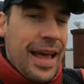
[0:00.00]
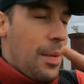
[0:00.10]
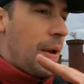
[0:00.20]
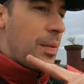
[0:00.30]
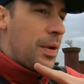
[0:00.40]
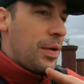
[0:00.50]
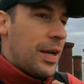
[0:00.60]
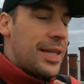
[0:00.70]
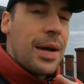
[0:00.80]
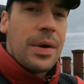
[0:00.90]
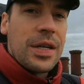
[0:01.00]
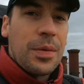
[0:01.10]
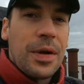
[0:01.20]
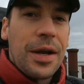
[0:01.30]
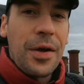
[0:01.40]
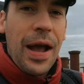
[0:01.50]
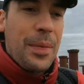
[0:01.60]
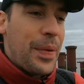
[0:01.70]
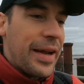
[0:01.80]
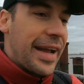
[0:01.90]
That made me realise how much I want to go
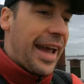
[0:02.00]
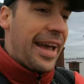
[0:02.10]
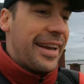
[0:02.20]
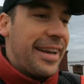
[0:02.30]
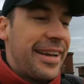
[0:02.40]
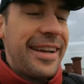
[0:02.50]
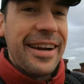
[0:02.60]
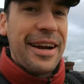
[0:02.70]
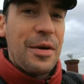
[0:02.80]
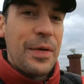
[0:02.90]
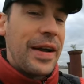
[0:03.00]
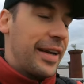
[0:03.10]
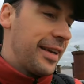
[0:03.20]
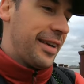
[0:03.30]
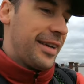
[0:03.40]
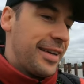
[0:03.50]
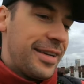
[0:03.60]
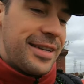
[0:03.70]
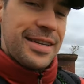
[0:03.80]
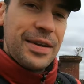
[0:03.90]
camping again. I can't wait.
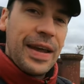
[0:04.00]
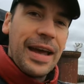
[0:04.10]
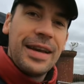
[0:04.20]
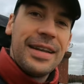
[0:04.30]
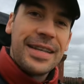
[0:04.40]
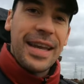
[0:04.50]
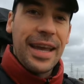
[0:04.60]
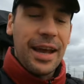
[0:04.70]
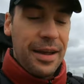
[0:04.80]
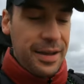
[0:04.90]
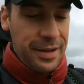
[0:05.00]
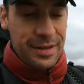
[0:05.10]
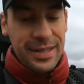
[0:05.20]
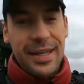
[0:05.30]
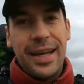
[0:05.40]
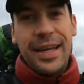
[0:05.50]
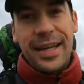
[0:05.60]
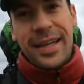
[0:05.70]
So yeah, take care. See ya.